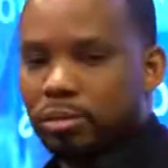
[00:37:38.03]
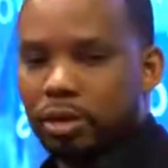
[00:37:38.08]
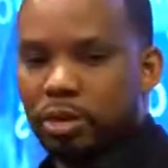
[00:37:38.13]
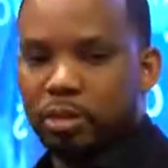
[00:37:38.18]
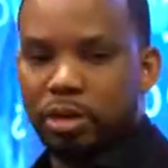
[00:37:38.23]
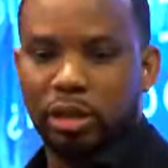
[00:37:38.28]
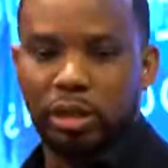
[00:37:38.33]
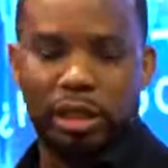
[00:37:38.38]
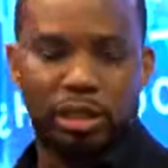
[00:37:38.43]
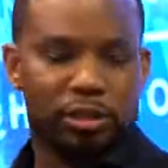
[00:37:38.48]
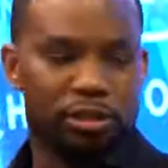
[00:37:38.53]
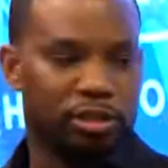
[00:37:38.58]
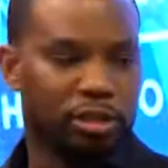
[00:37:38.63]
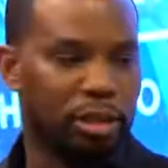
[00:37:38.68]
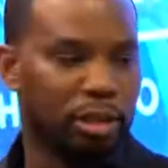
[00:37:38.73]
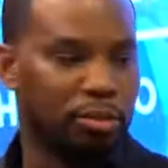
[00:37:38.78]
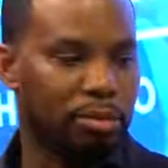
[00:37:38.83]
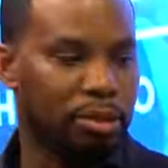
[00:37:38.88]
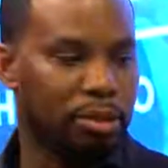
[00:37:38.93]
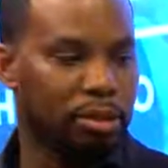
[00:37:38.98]
Come on, ladies and
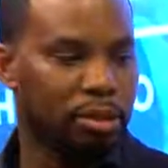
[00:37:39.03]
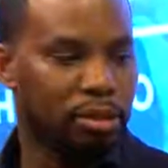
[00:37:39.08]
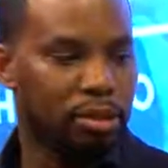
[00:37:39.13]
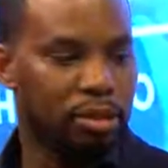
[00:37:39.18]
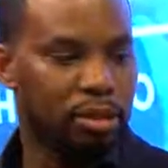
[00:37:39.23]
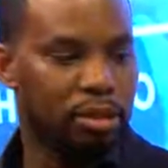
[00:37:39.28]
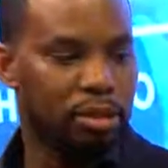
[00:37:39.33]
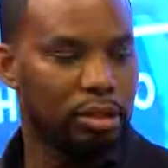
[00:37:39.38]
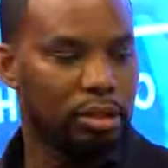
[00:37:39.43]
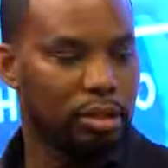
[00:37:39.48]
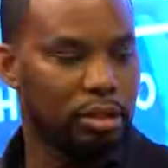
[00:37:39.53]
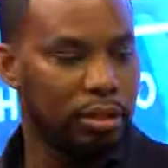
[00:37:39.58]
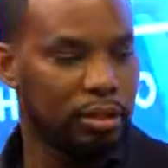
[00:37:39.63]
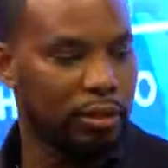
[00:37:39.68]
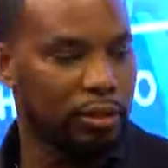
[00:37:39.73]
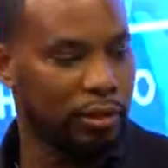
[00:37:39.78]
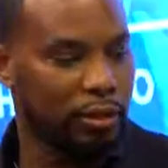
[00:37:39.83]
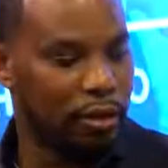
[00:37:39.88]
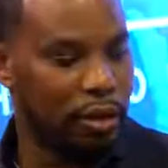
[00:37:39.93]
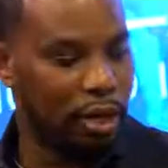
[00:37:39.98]
gentlemen.
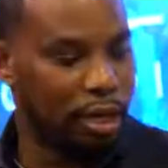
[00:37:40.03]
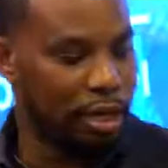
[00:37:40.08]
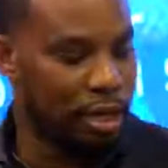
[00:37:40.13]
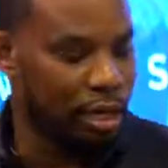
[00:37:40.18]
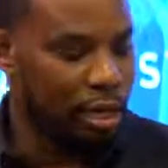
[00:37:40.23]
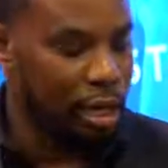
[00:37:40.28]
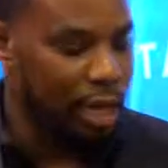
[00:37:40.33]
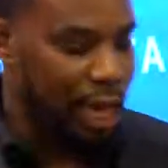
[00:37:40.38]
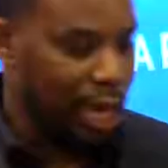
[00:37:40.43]
All right.